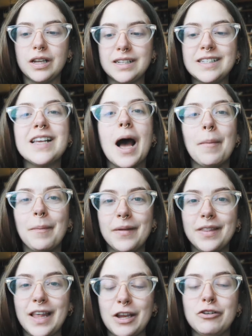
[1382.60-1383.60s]
some
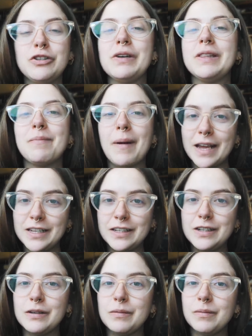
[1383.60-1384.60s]
that you're doing the
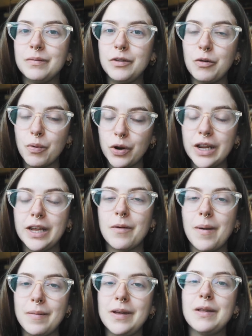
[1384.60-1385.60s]
best, you're putting your
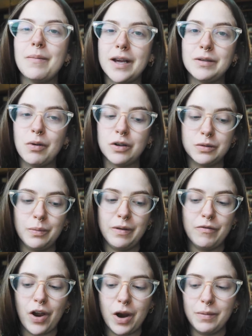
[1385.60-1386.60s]
baby in the best possible
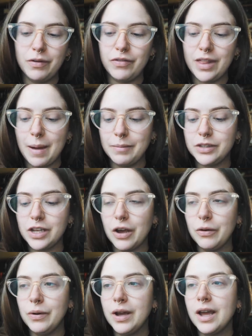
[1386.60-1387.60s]
environment for them.
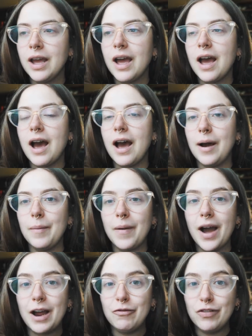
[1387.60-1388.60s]
So um,
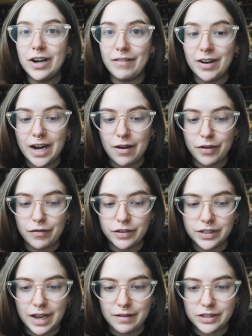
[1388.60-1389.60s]
I really, really love it for
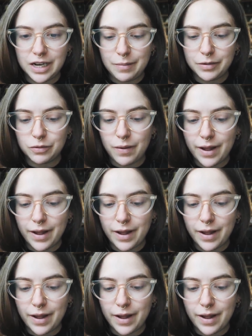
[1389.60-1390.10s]
safe sleep as